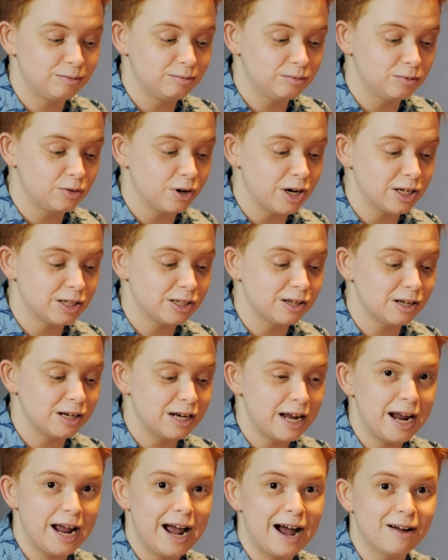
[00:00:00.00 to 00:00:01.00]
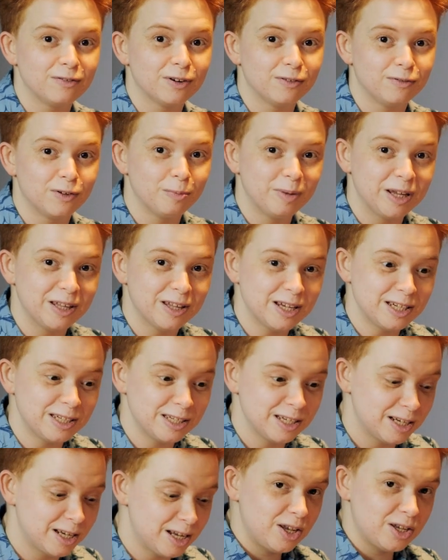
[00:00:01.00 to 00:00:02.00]
rest of the day after filming
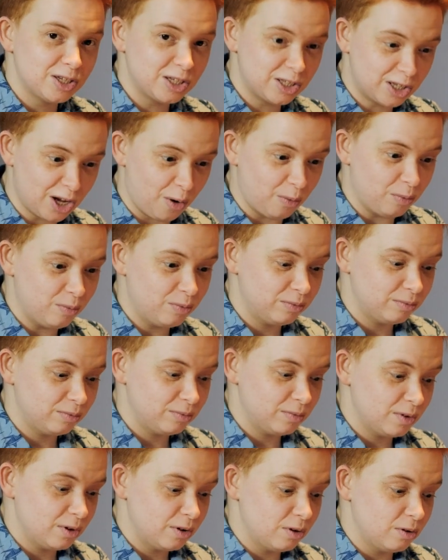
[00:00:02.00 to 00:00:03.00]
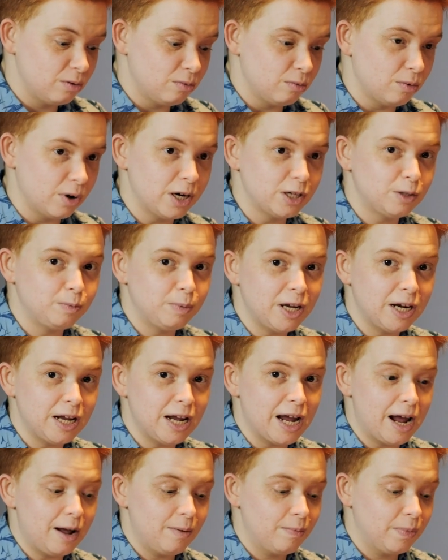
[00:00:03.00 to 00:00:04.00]
this. So, what is
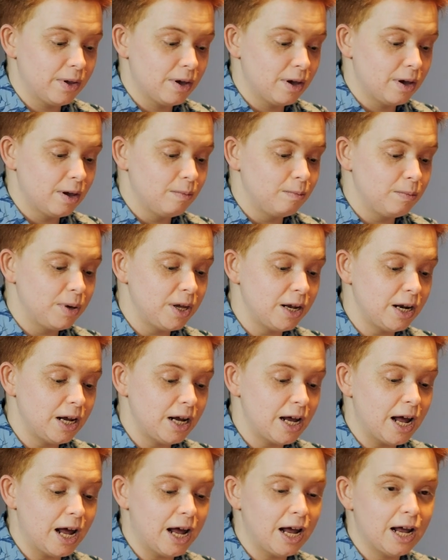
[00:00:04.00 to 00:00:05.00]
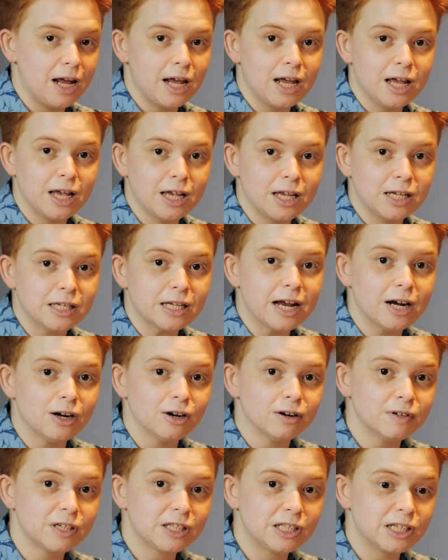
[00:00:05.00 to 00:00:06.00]
PDA? PDA is a
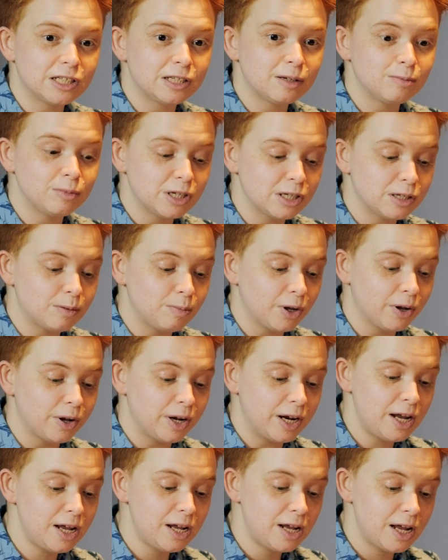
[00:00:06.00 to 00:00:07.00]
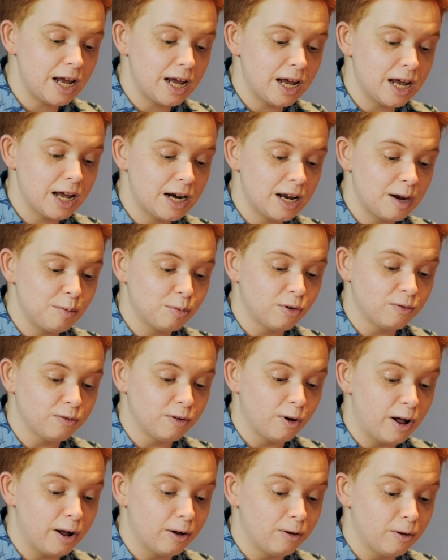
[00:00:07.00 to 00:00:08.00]
nervous system disability and a
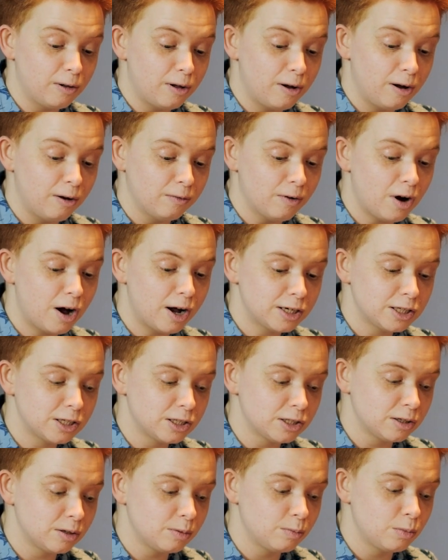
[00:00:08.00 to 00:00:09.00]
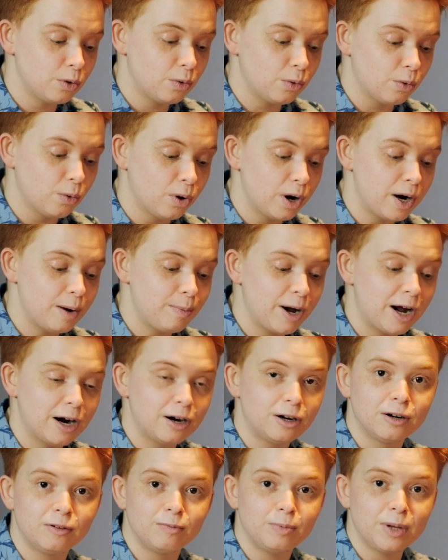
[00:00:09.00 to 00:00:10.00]
profile of autism or a
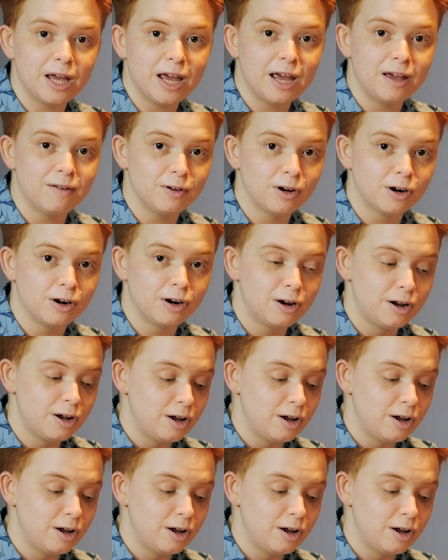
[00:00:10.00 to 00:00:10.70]
pattern of behavior